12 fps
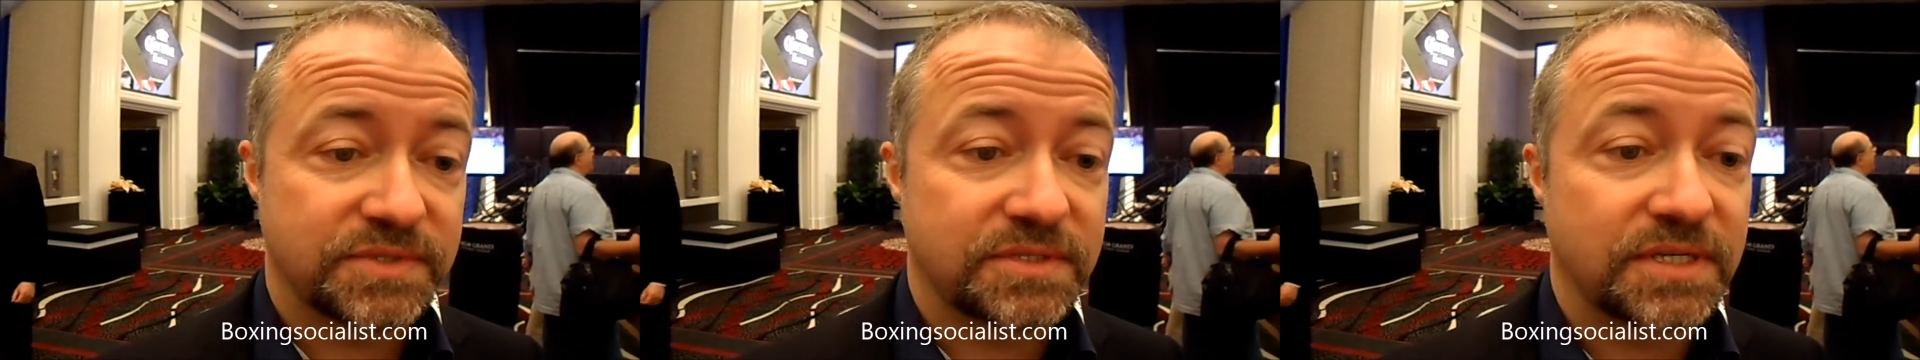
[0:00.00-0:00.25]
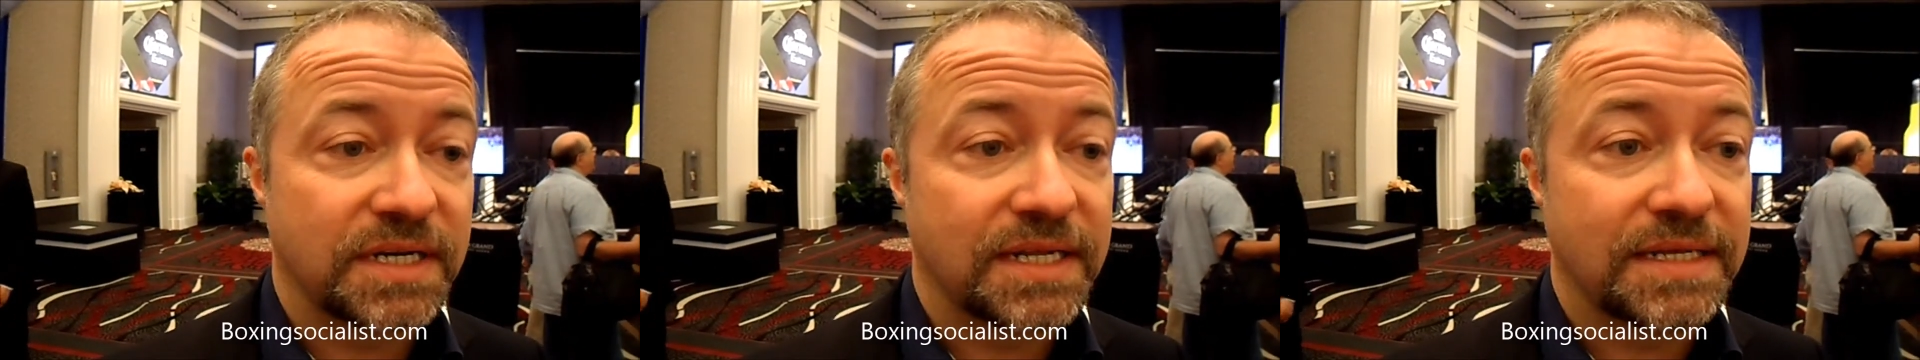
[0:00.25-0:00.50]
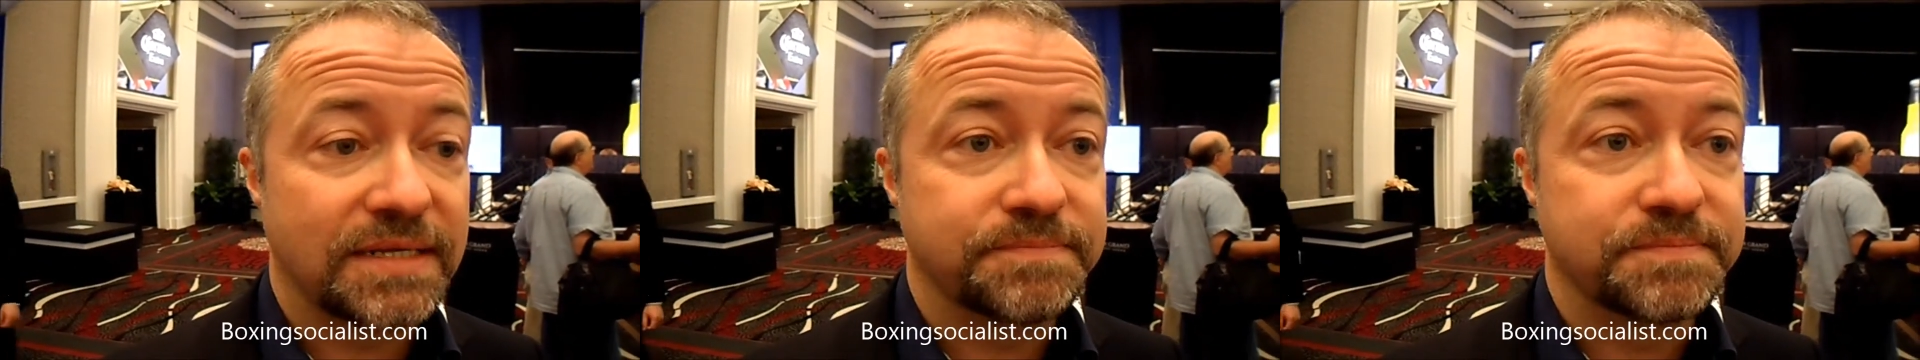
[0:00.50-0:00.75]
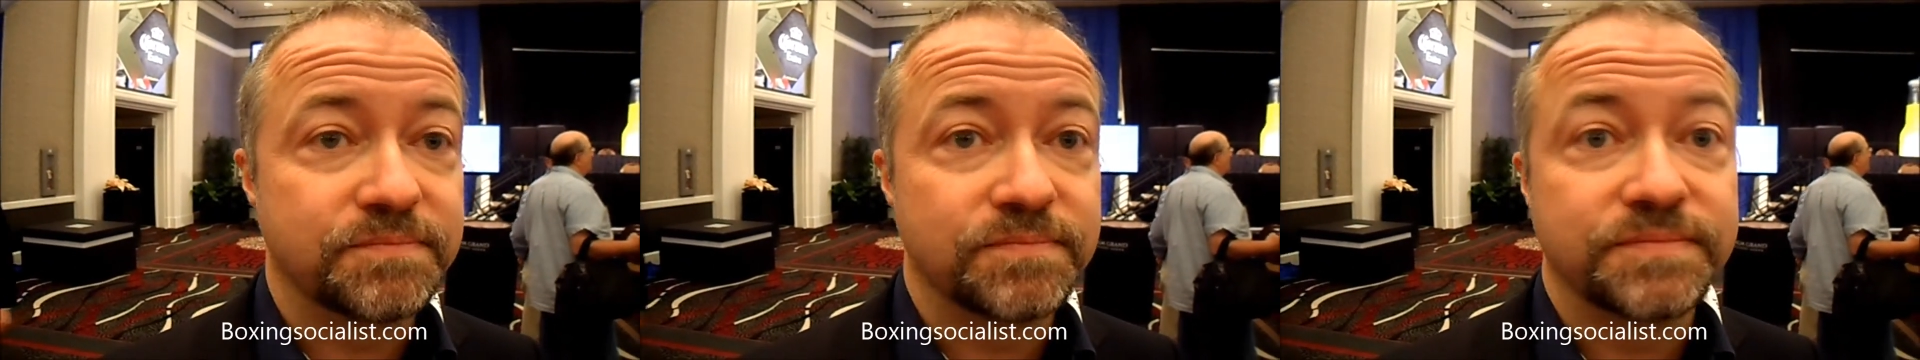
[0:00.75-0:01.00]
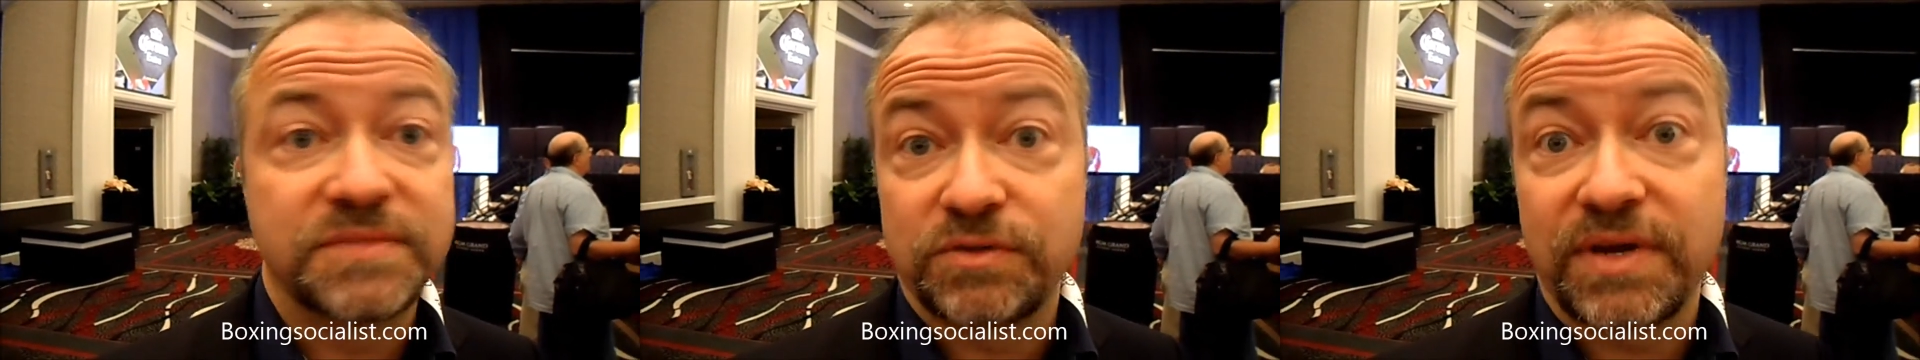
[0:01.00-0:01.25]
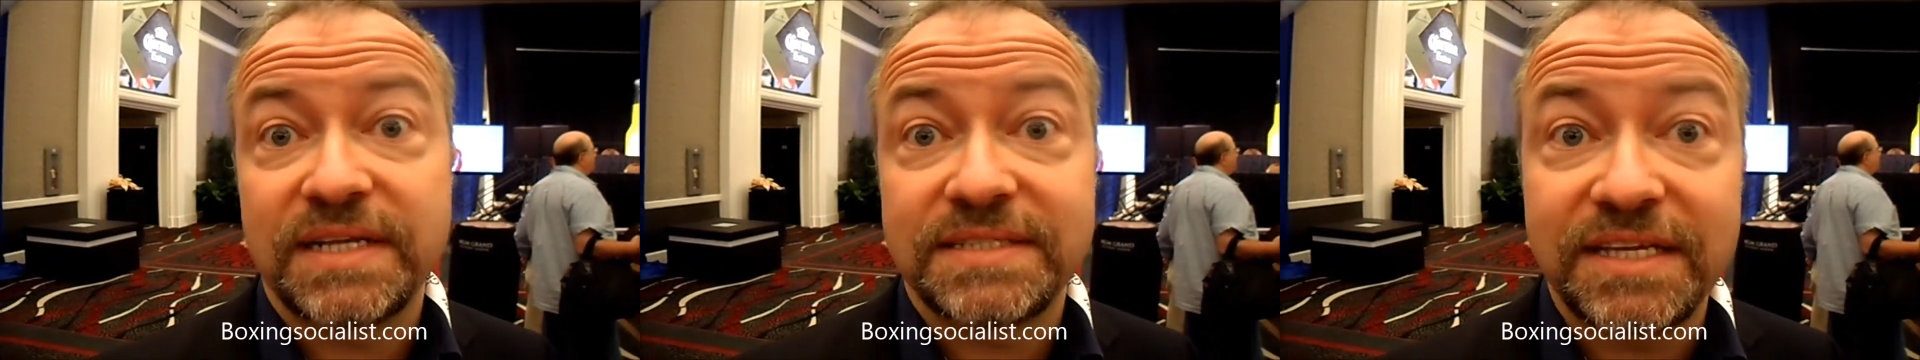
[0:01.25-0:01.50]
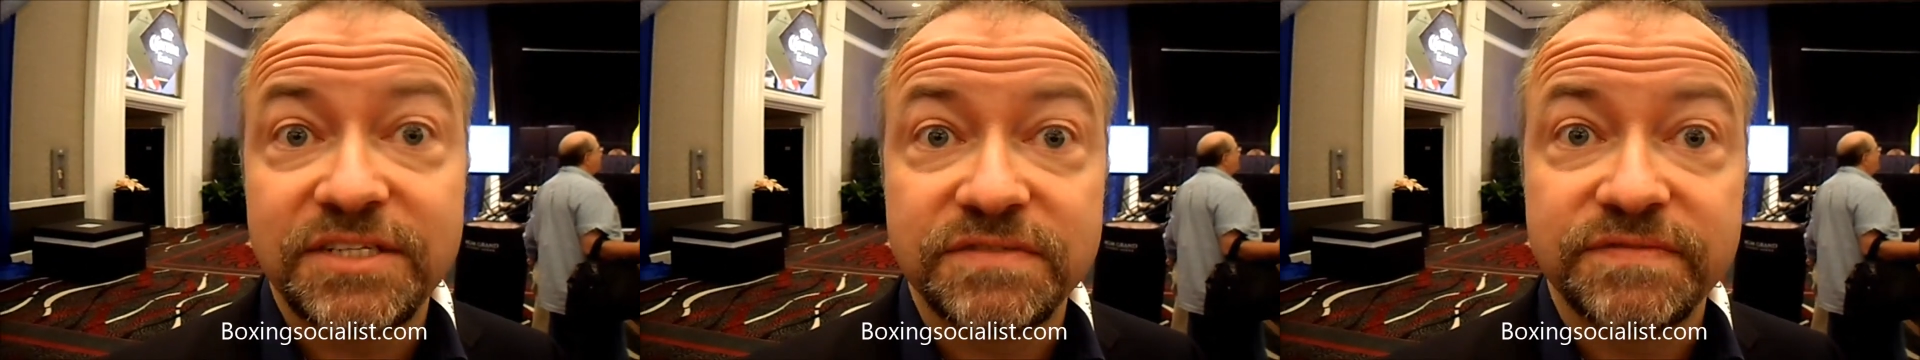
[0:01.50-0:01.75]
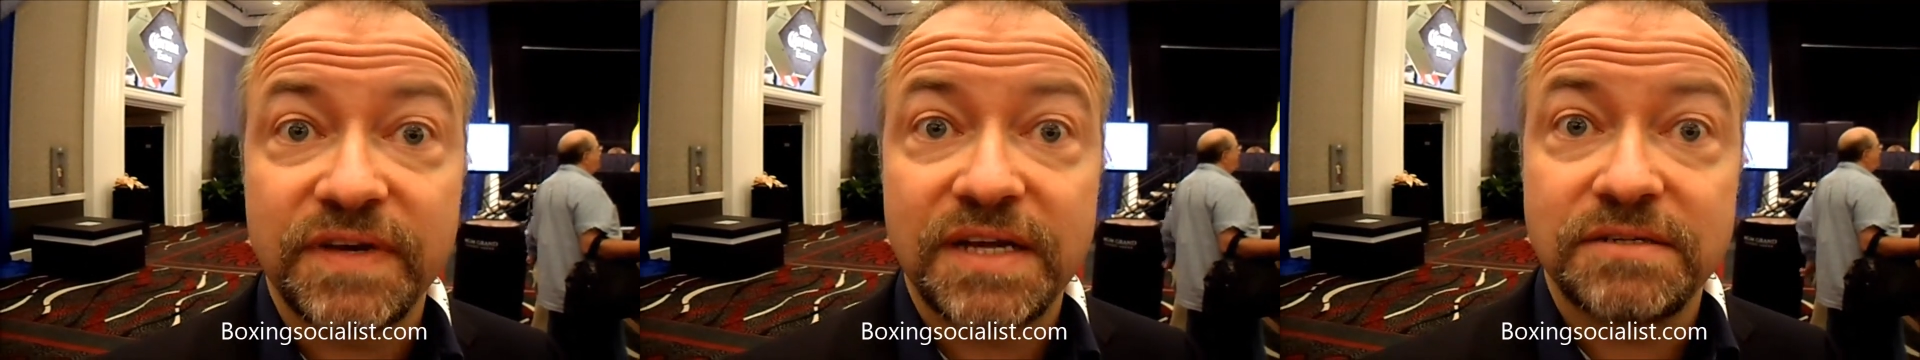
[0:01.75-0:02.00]
certainly the greatest
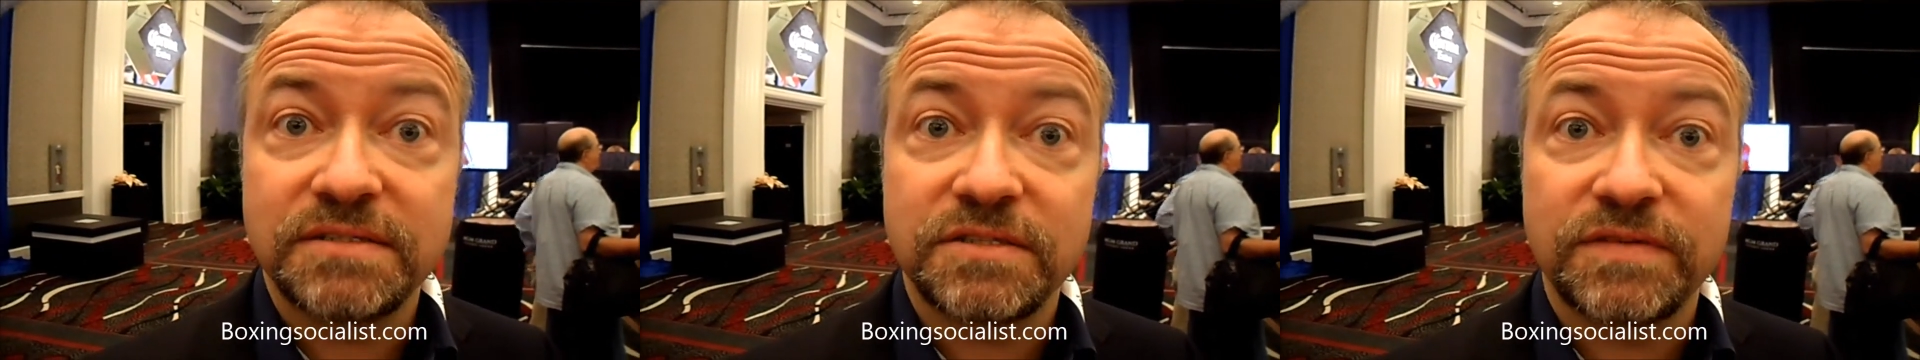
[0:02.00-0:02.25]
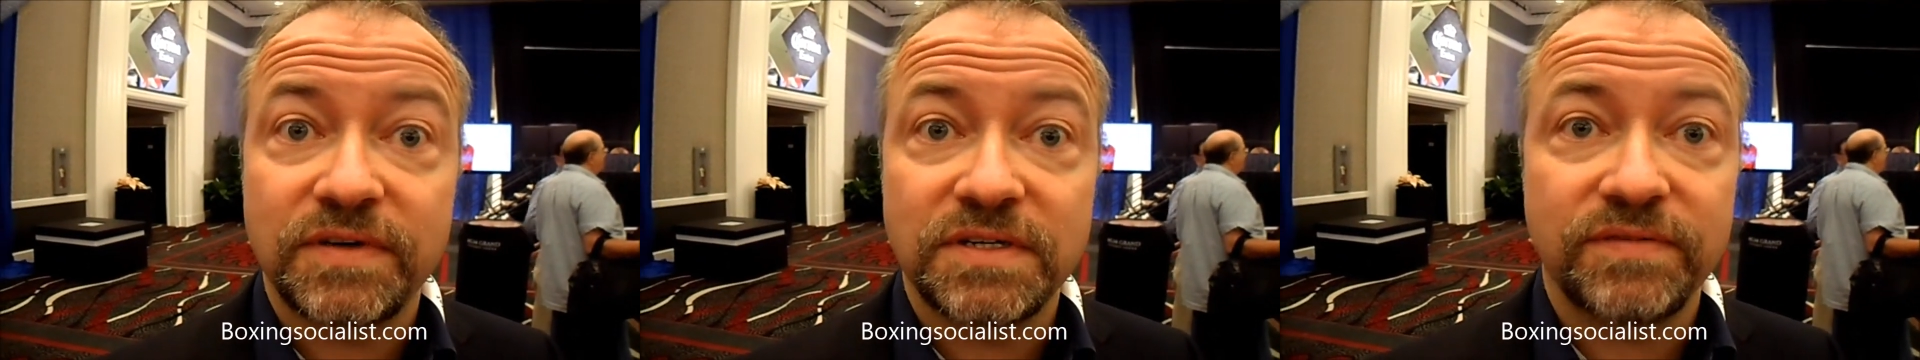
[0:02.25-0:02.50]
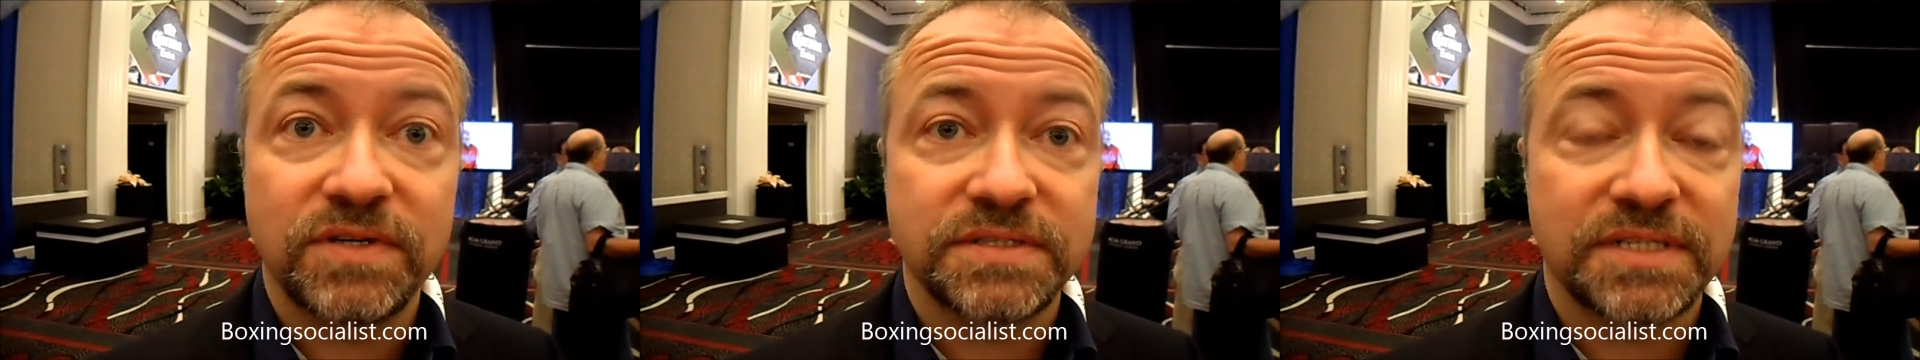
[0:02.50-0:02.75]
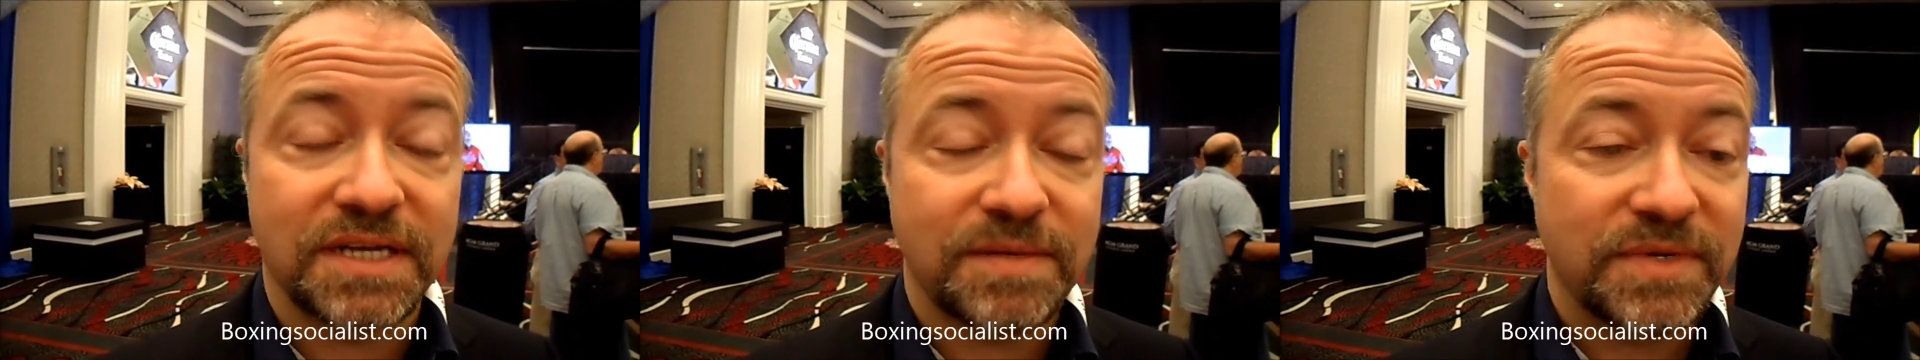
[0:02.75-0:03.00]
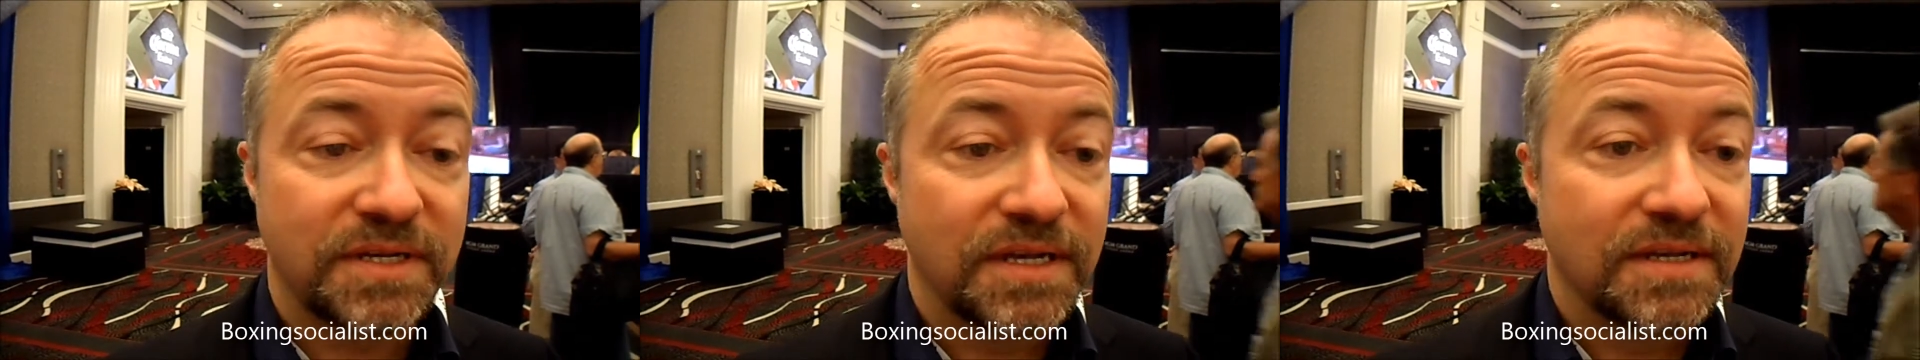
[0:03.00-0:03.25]
Asian fighter so far of all time.